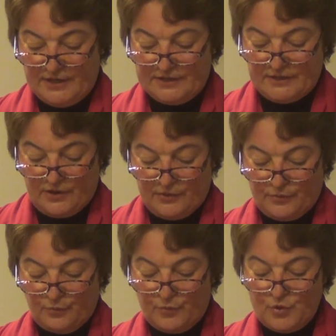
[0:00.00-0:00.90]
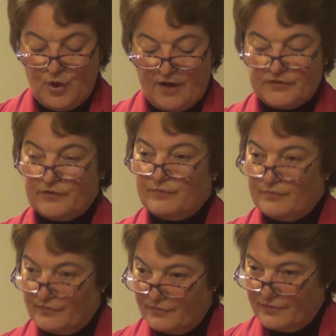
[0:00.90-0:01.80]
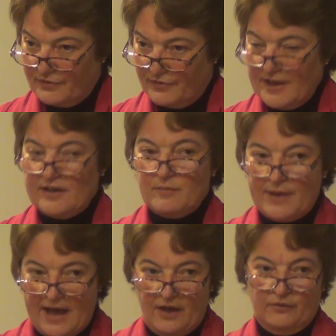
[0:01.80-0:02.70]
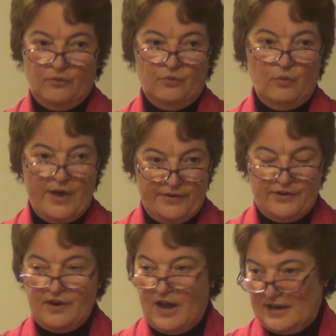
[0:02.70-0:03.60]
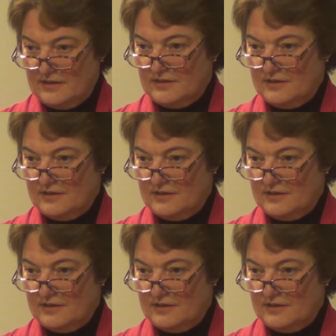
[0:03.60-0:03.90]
So you have to think about whether or not